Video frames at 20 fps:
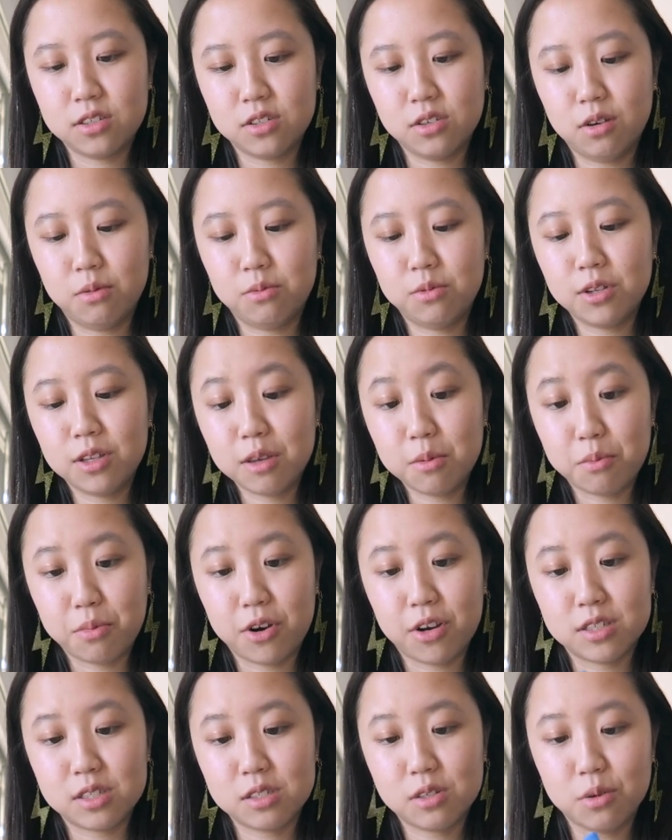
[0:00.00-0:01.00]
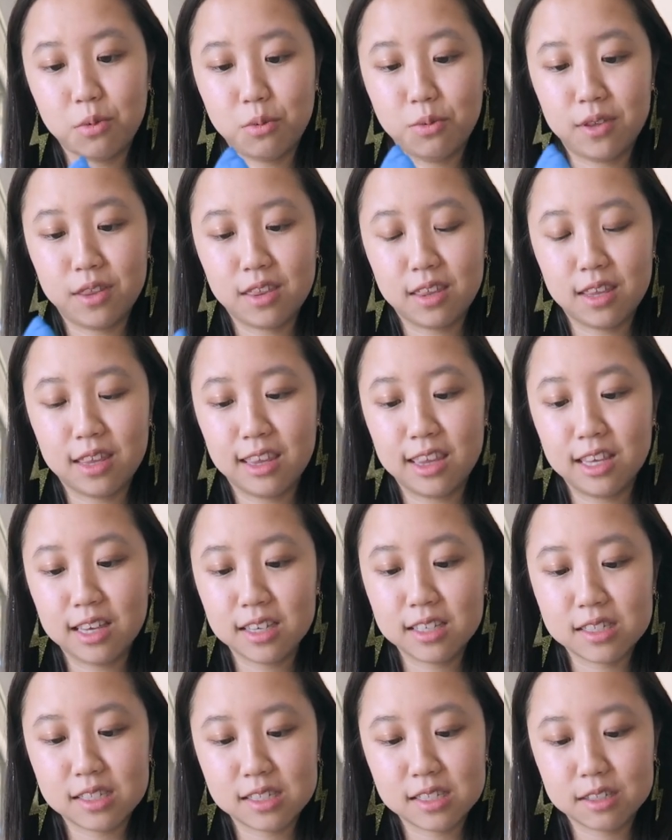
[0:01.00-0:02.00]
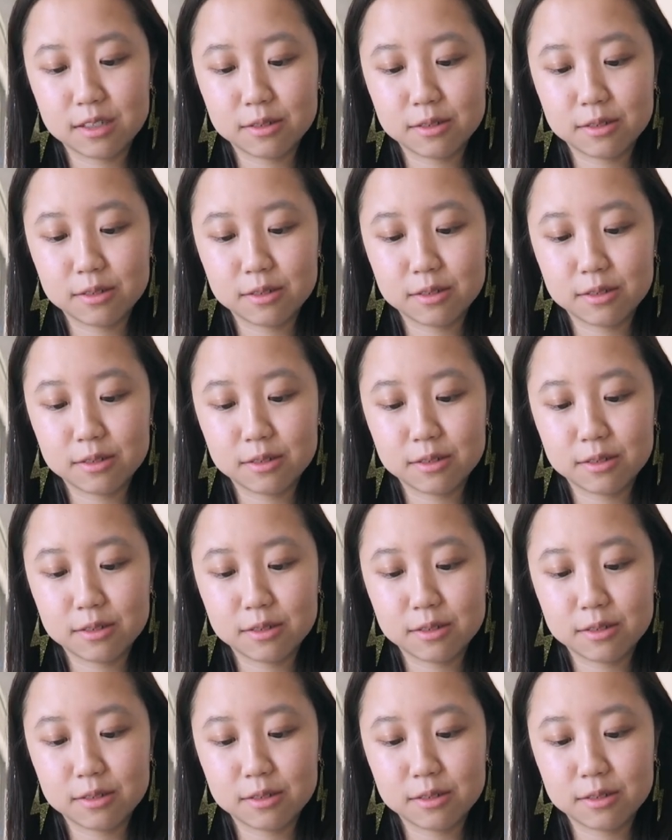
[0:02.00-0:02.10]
So I'm really impressed with this